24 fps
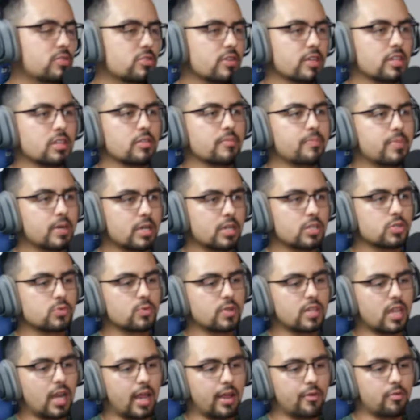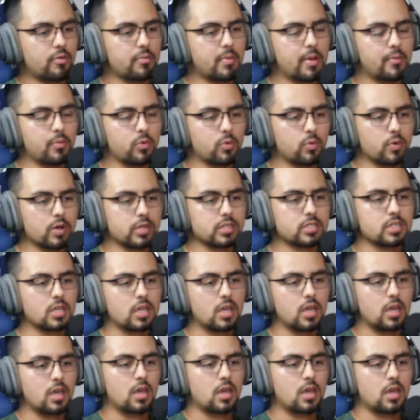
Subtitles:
So like the biggest one that I remember was